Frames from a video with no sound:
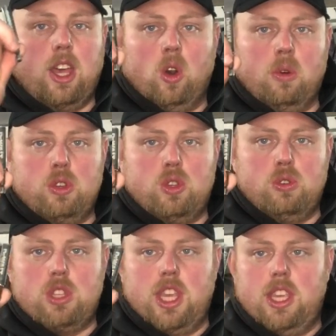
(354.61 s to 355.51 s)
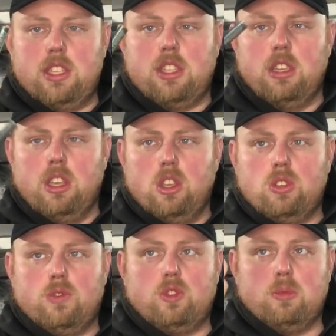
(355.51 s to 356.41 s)
I always use these,
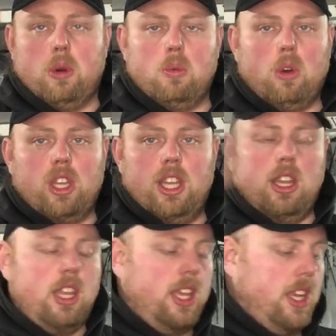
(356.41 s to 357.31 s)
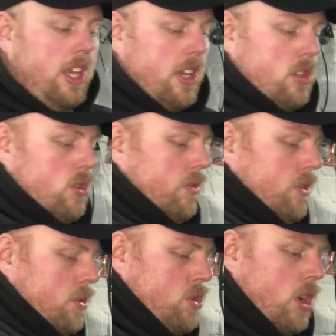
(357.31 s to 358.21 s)
so I've just put one in here, so I've
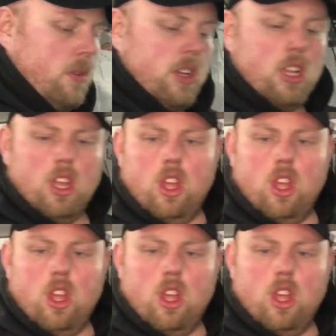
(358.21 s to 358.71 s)
always got one.